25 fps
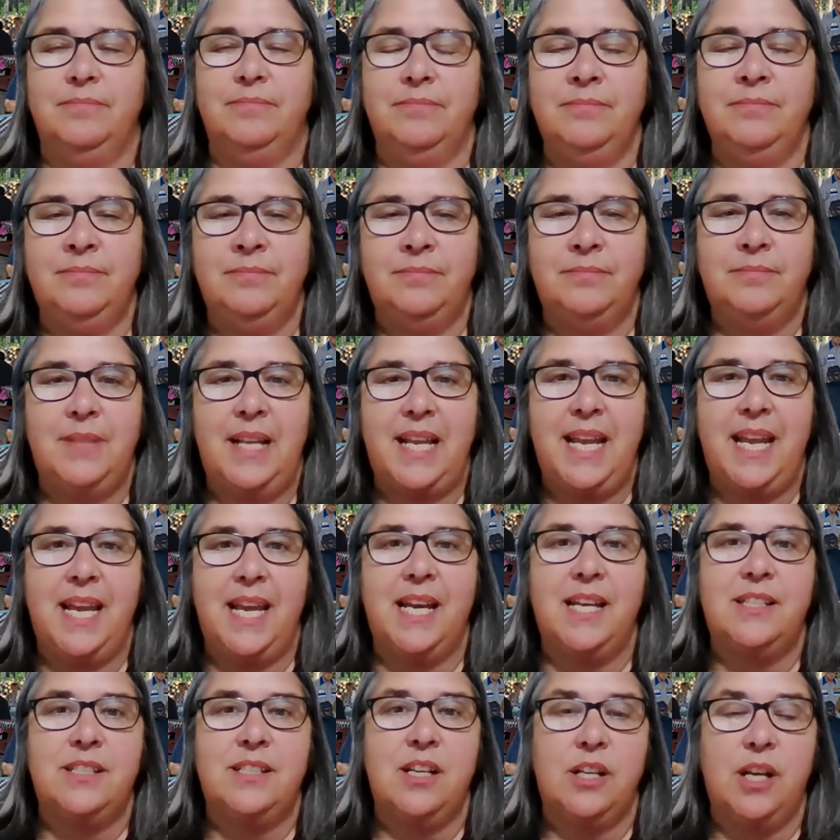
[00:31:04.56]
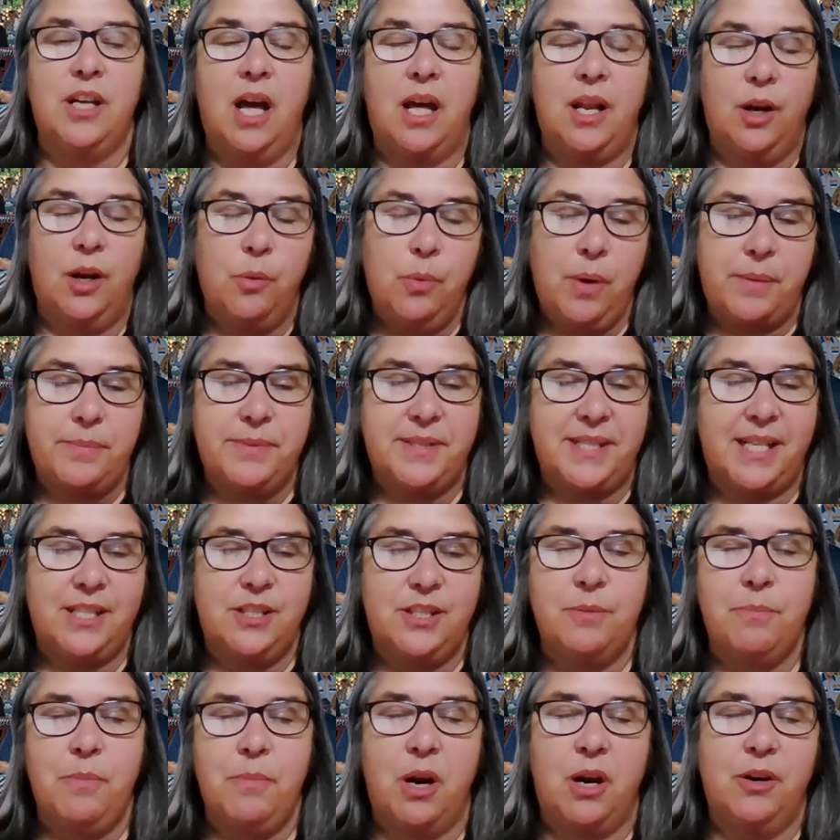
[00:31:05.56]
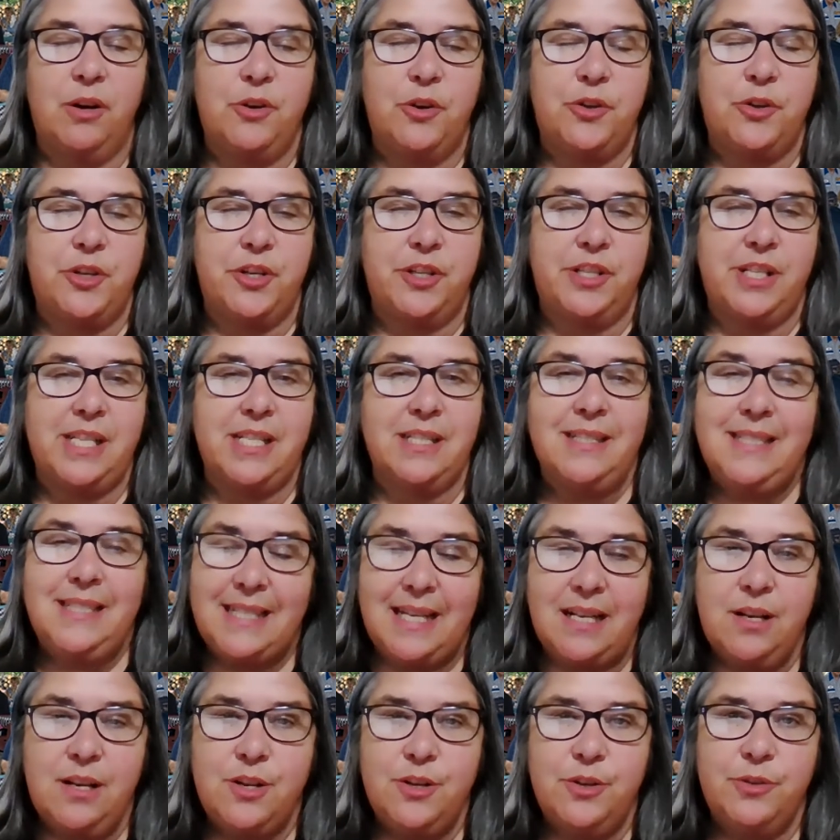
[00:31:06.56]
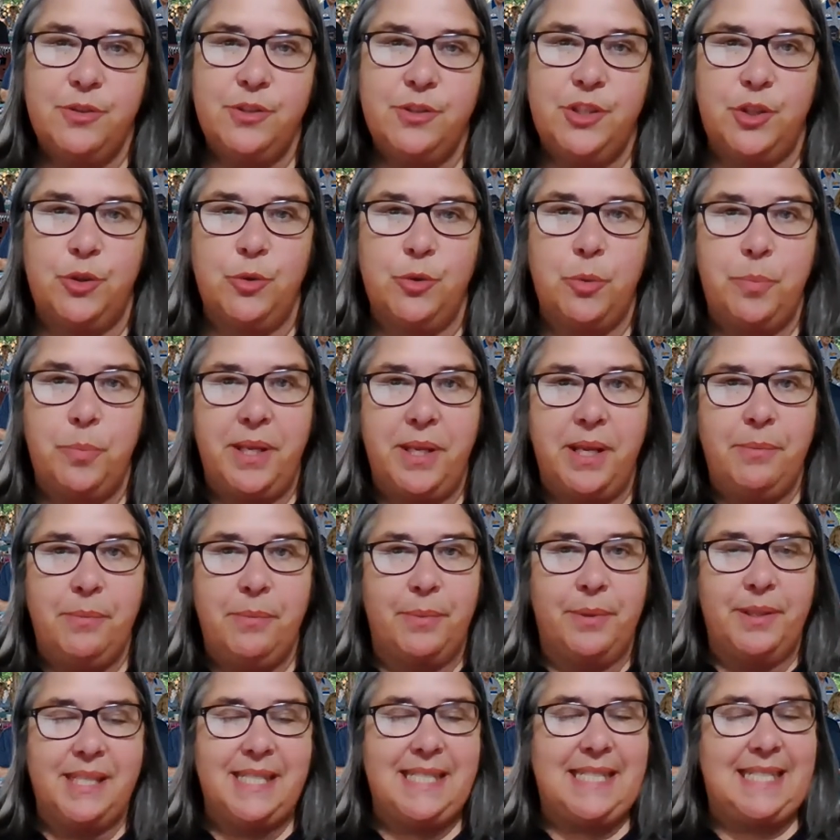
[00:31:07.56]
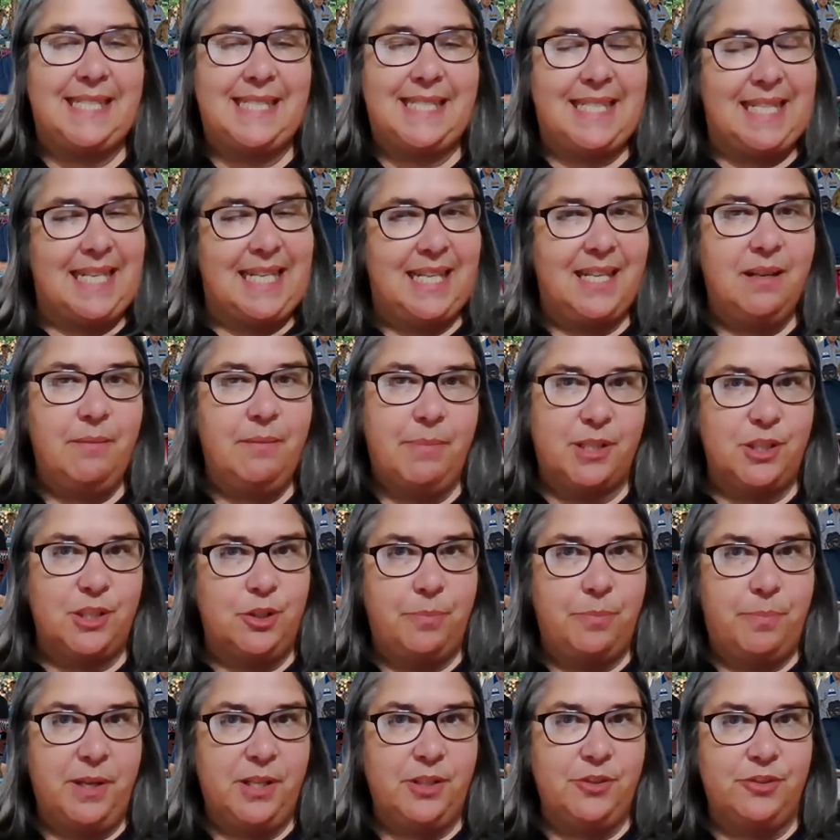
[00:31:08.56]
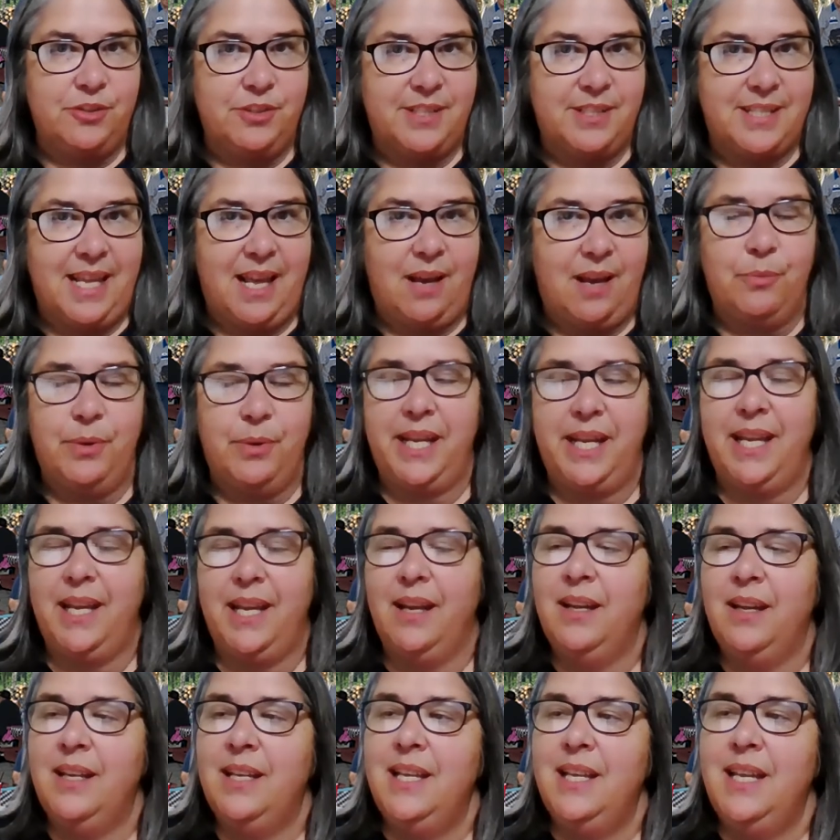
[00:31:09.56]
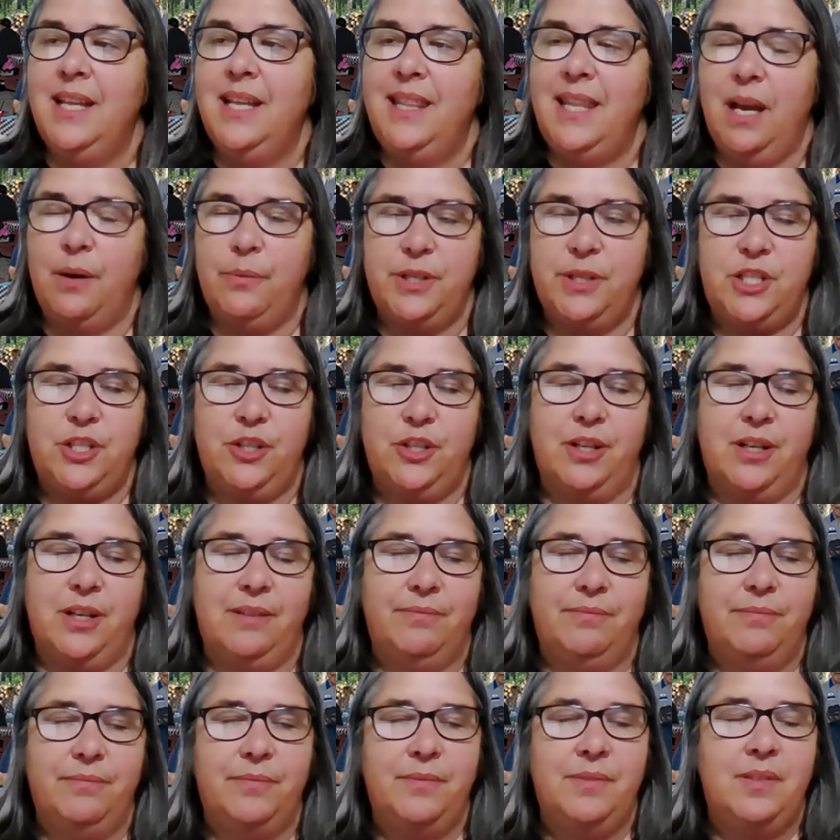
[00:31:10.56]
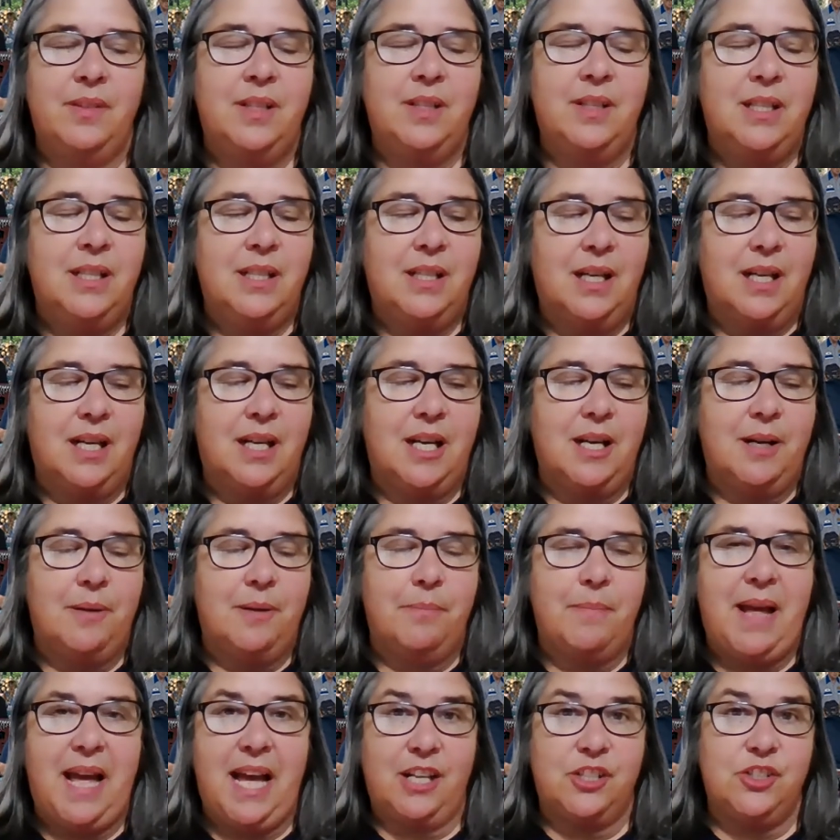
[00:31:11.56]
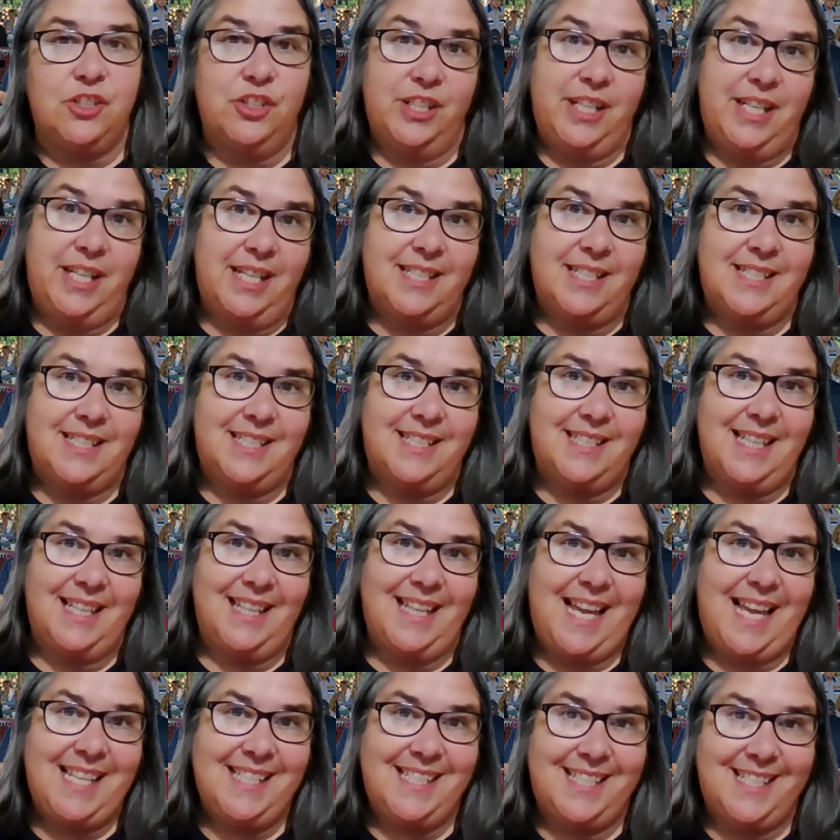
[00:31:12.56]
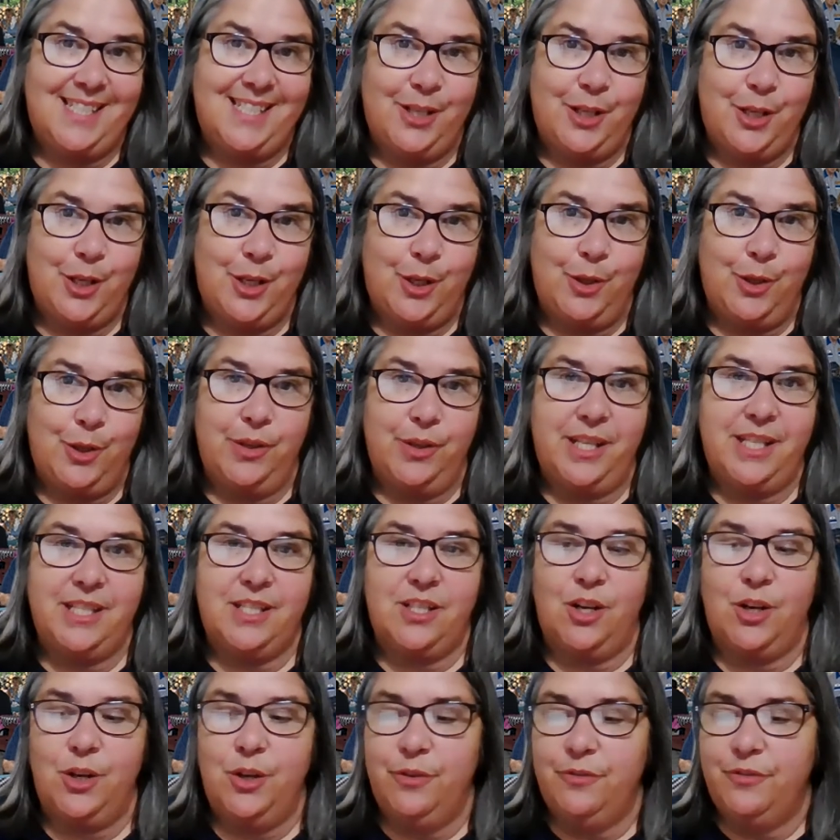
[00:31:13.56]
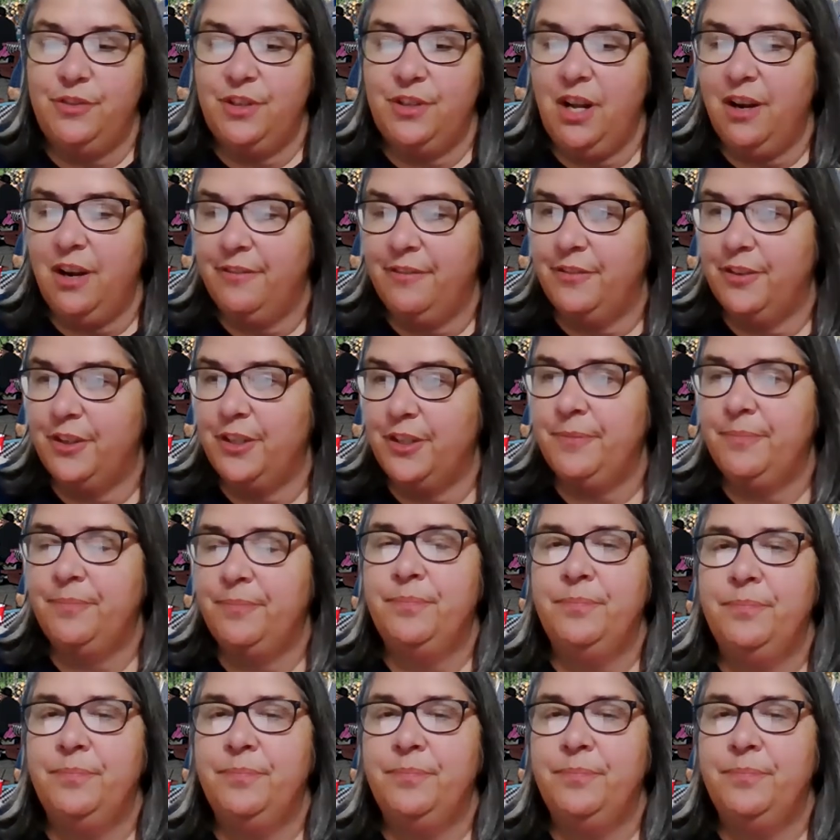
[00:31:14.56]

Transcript: And on our website tomorrow, NordoniaHealth.news, you will be able to see a bunch of pictures that we took. Actually, it's Celeste who is our new photographer.